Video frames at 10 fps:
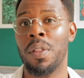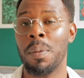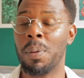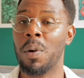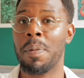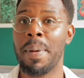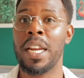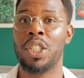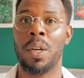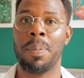the block
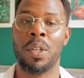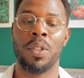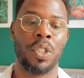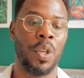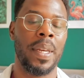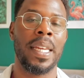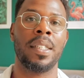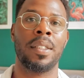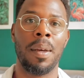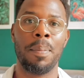manager, because you
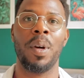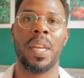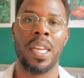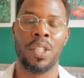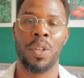need somebody